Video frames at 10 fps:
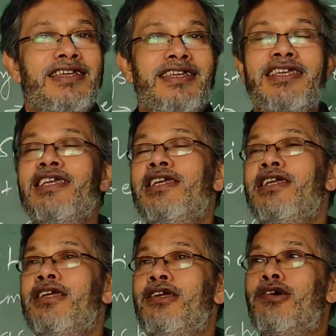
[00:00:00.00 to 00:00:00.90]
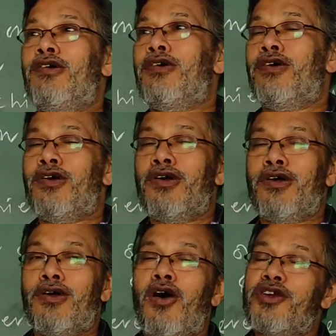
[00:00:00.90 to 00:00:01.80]
he
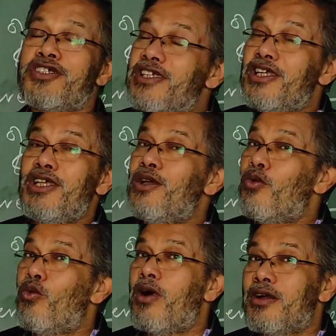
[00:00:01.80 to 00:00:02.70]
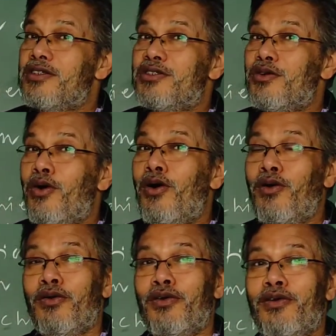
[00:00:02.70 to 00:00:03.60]
or she wants to
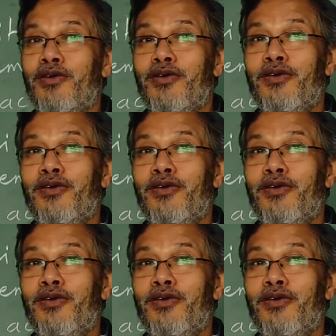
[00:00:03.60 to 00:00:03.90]
hold.